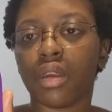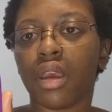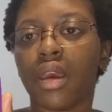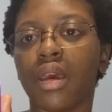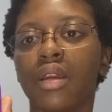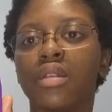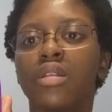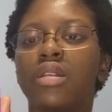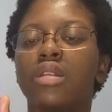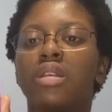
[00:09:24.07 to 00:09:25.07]
And
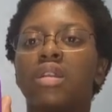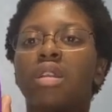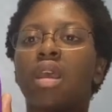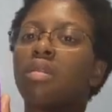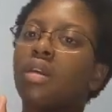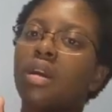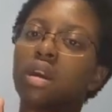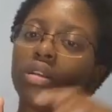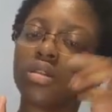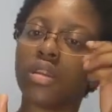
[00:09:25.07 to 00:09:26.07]
that's very
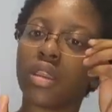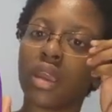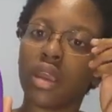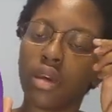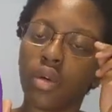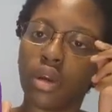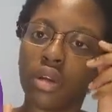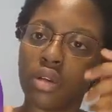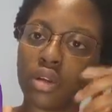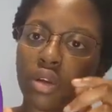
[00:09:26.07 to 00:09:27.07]
interesting. Or you
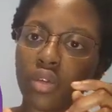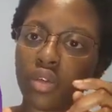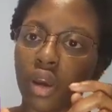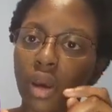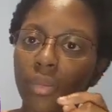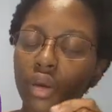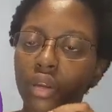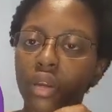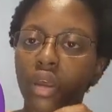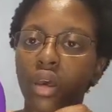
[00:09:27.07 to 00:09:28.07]
can just shop,
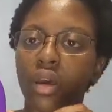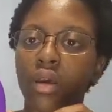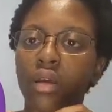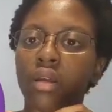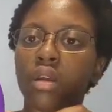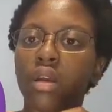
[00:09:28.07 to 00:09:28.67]
like